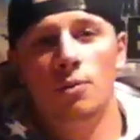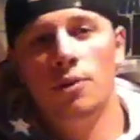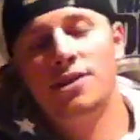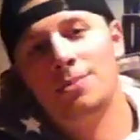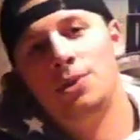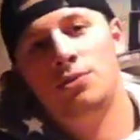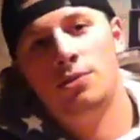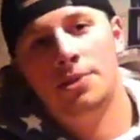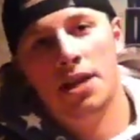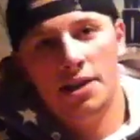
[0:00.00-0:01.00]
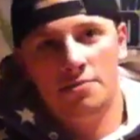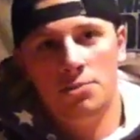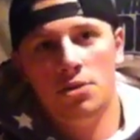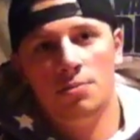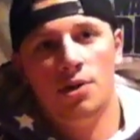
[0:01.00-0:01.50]
What's up YouTube, Tyler
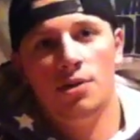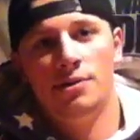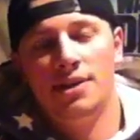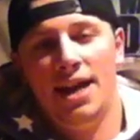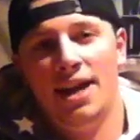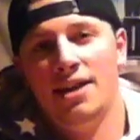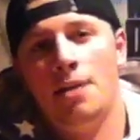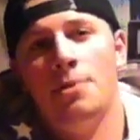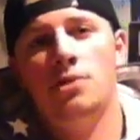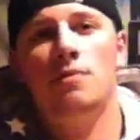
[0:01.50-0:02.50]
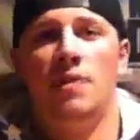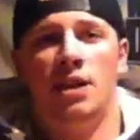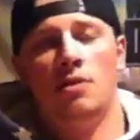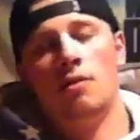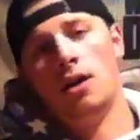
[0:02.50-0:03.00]
from Yugioh Bros, and I'm gonna do a
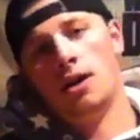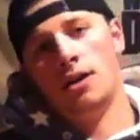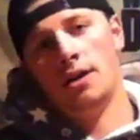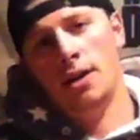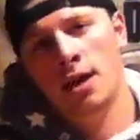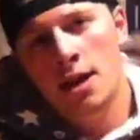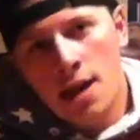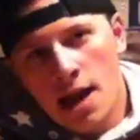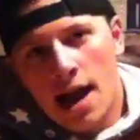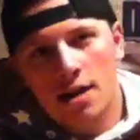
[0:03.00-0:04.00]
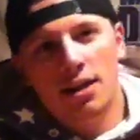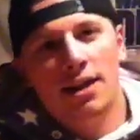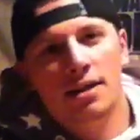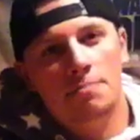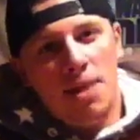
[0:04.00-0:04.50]
video on how to
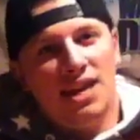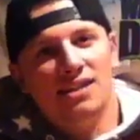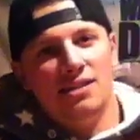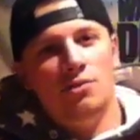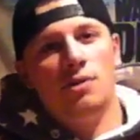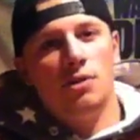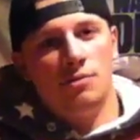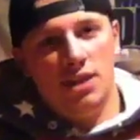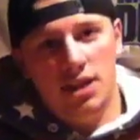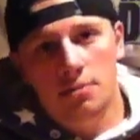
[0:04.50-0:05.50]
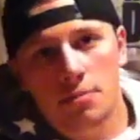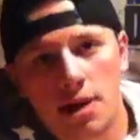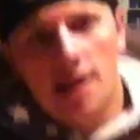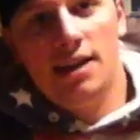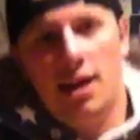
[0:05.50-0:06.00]
make a Yu-Gi-Oh team,
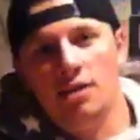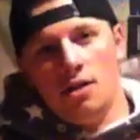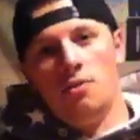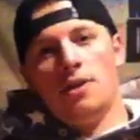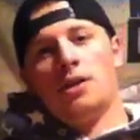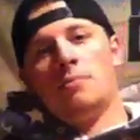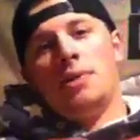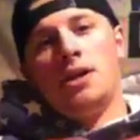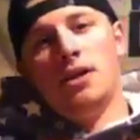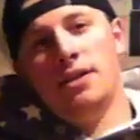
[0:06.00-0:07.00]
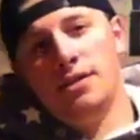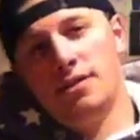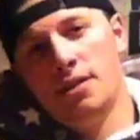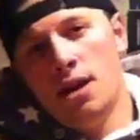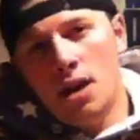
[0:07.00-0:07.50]
how to get it going,
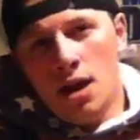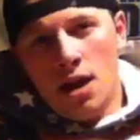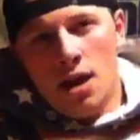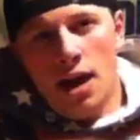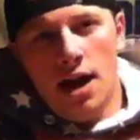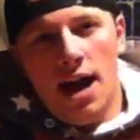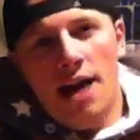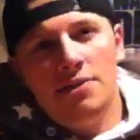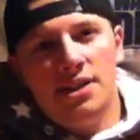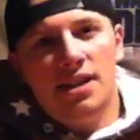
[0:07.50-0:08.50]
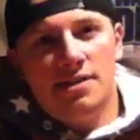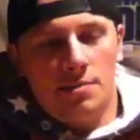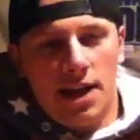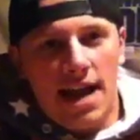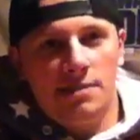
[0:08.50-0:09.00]
because I recently had
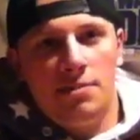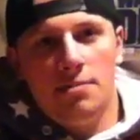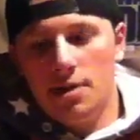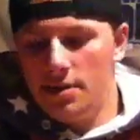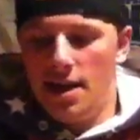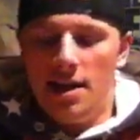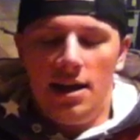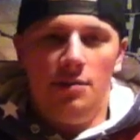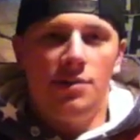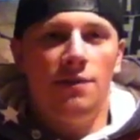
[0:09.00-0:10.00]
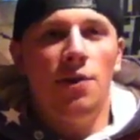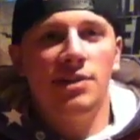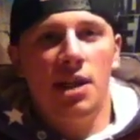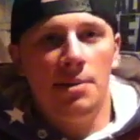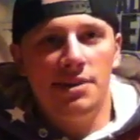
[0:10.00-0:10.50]
somebody ask me about that, and it was the
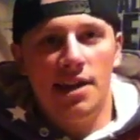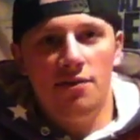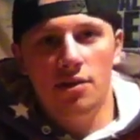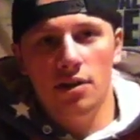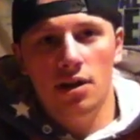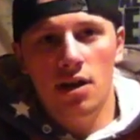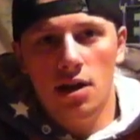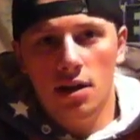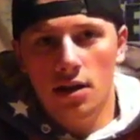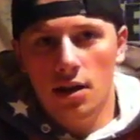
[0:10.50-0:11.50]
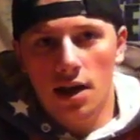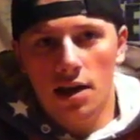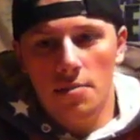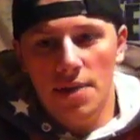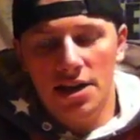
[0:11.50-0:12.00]
first time it's ever
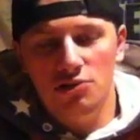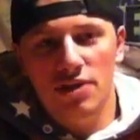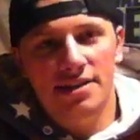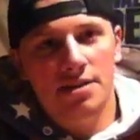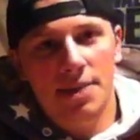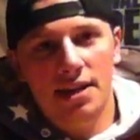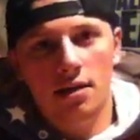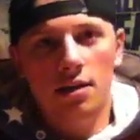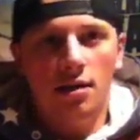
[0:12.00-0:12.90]
been addressed to me.